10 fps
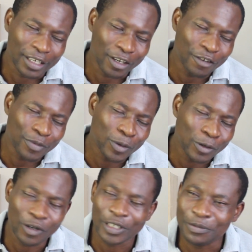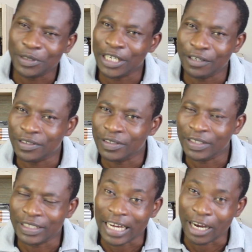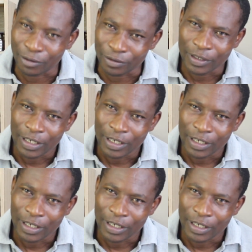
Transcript: a lot of people talk themselves down.